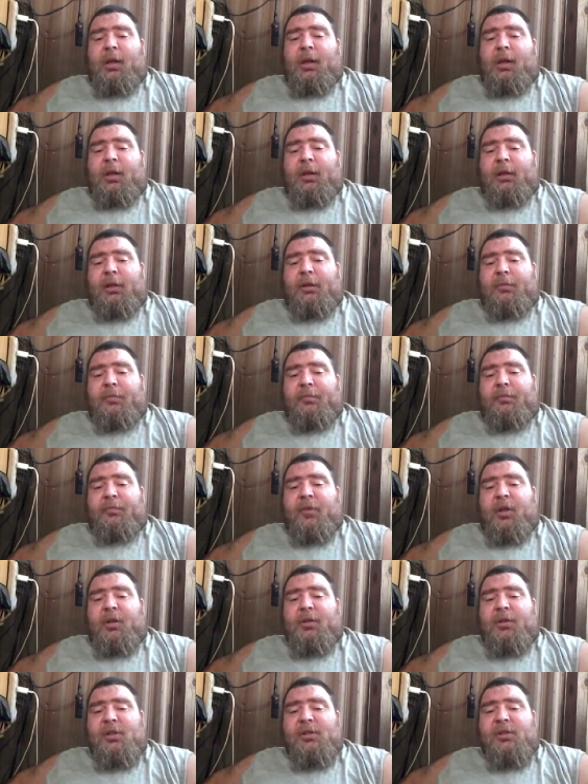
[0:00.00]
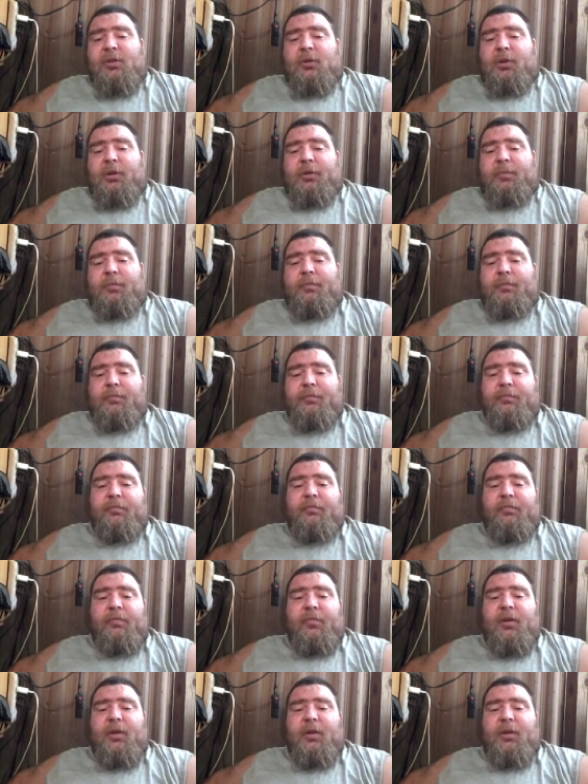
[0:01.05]
On Discord.
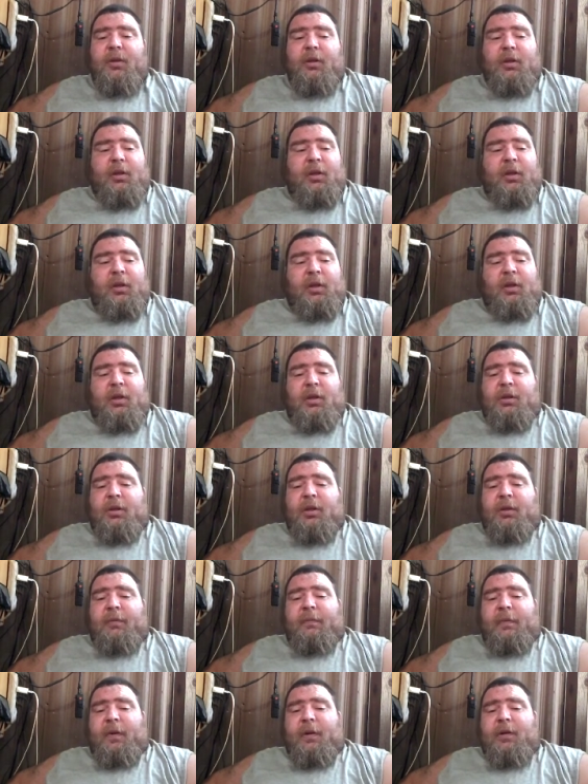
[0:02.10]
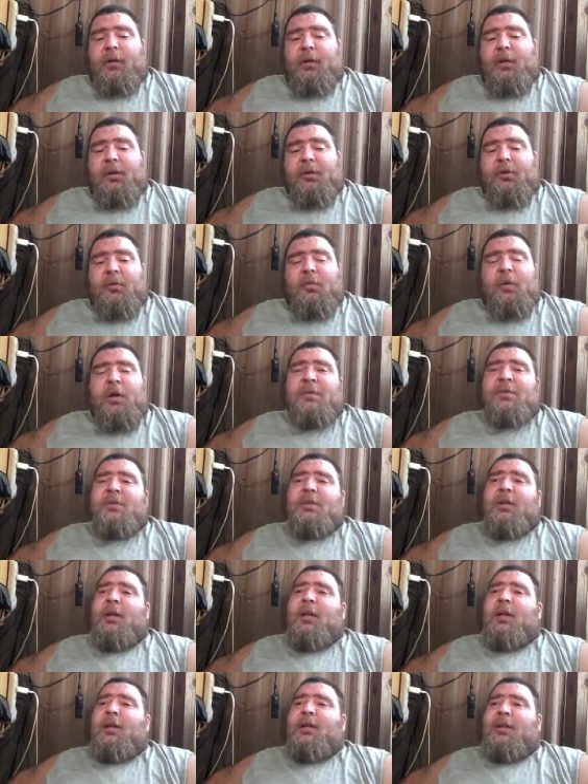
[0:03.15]
You can find it all on our
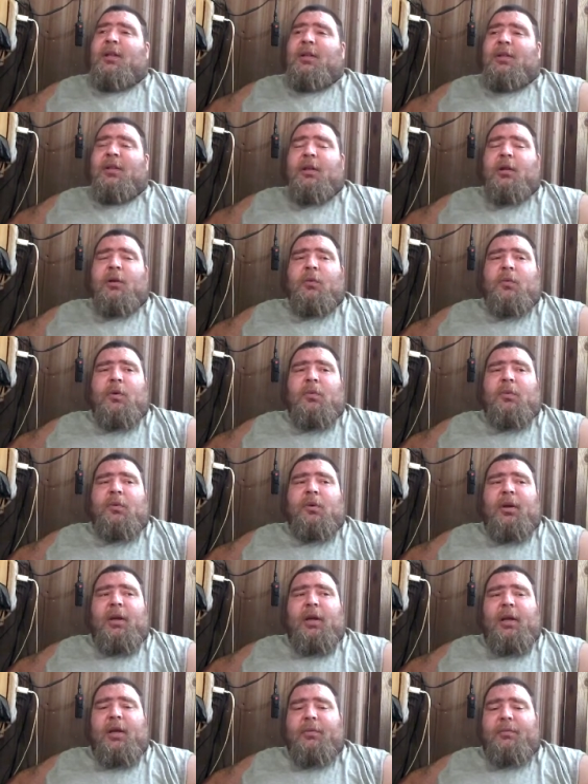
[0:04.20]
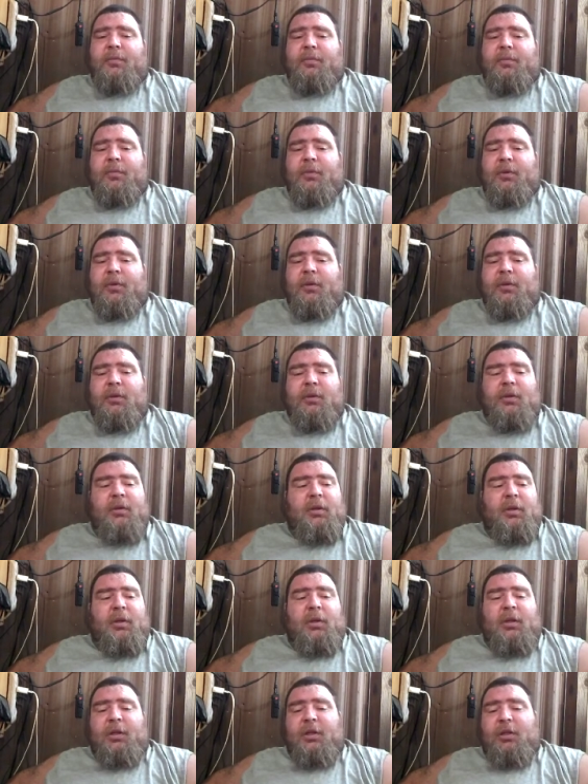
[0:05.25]
website, how to get there, where we're at.
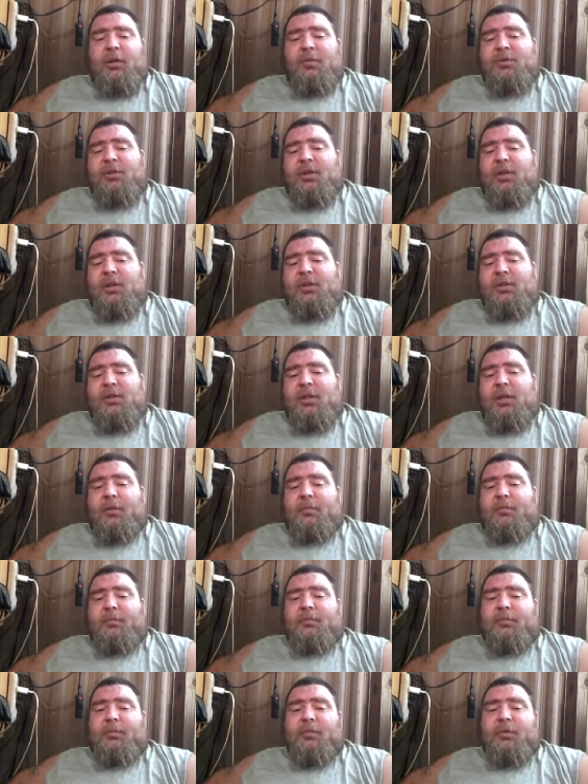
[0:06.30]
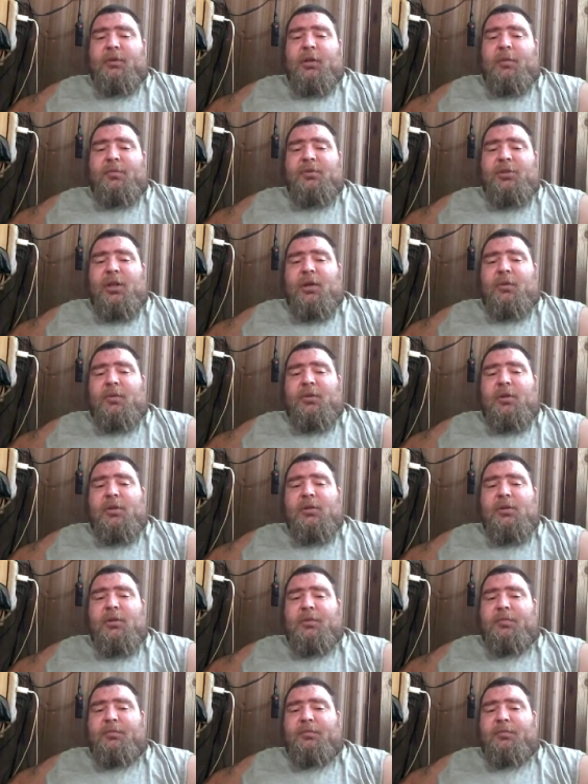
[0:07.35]
Come check us out. Come chat with
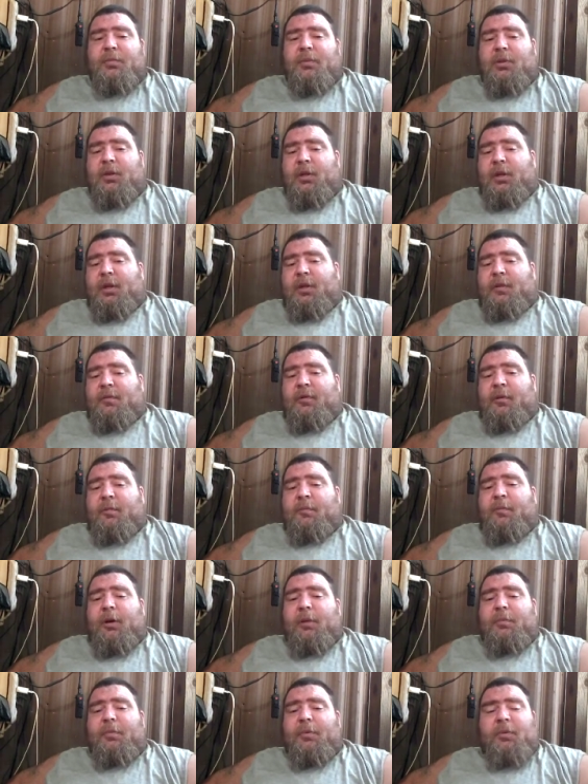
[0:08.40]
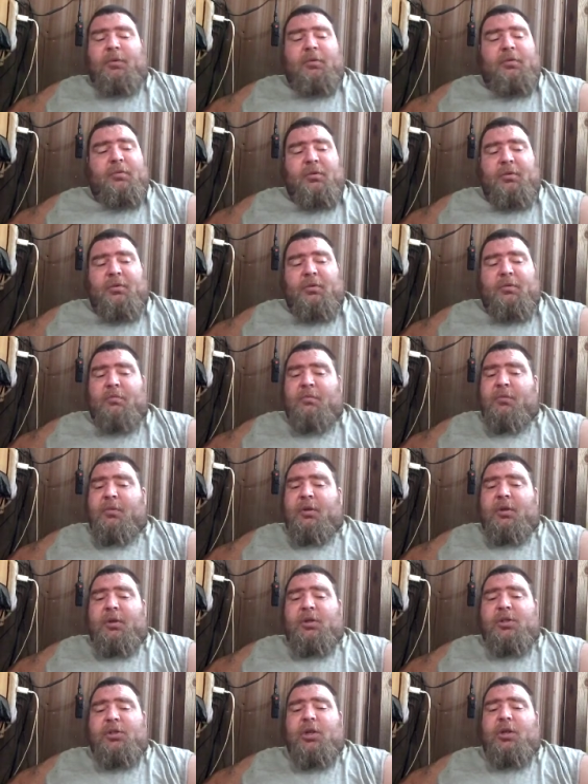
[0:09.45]
us. If you're a prepper,
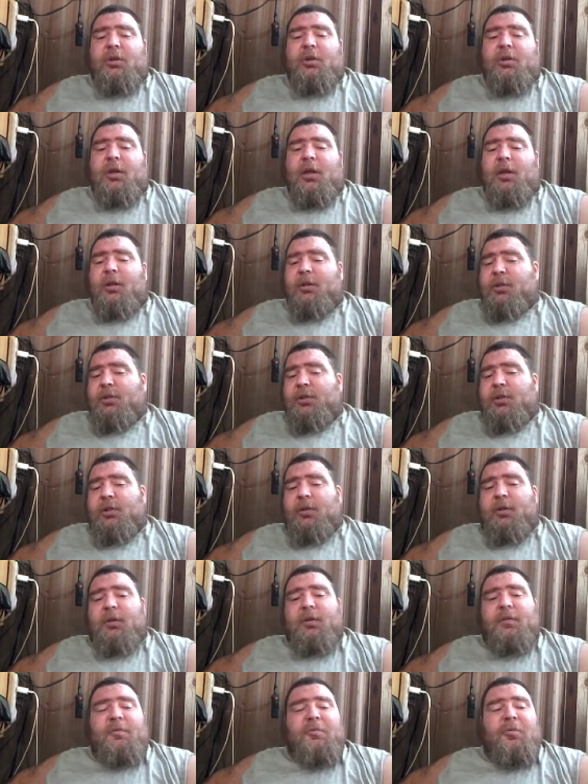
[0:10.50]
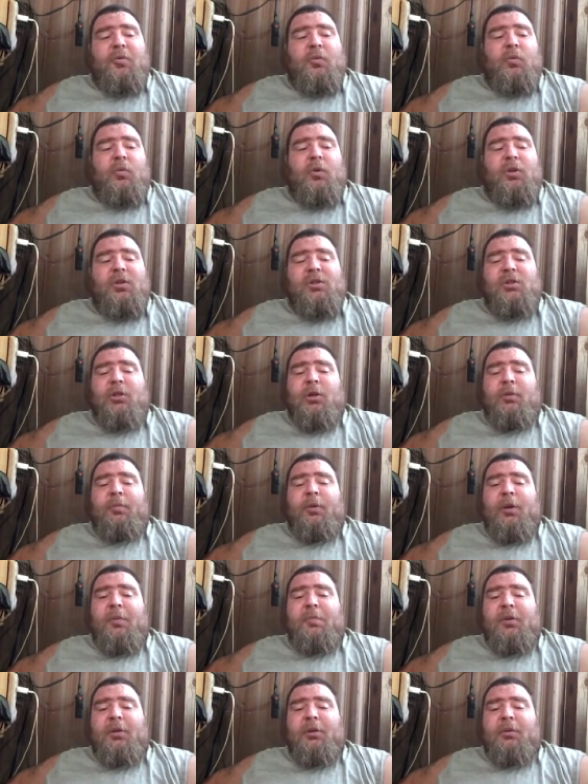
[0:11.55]
share your knowledge. If you want to start
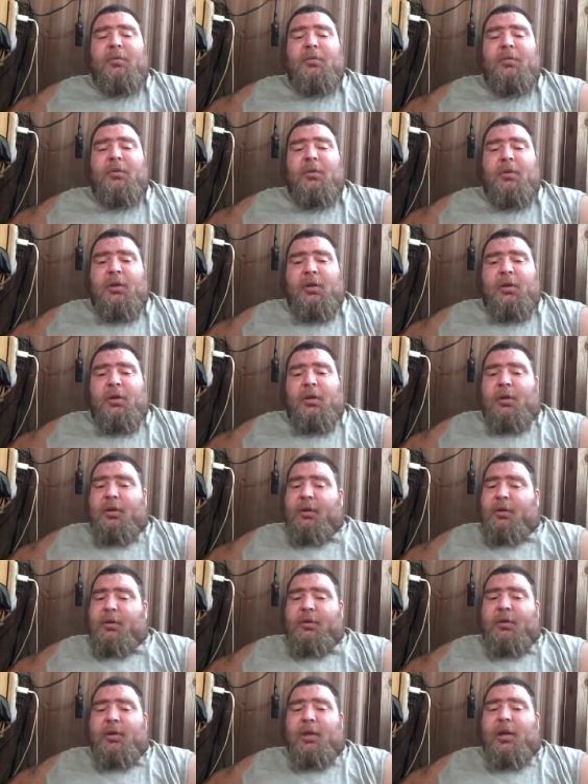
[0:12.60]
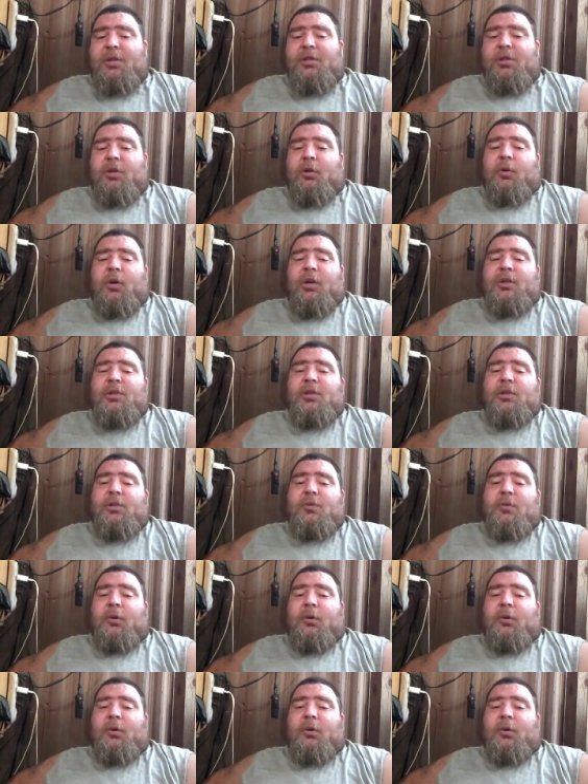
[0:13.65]
prepping, ask your questions.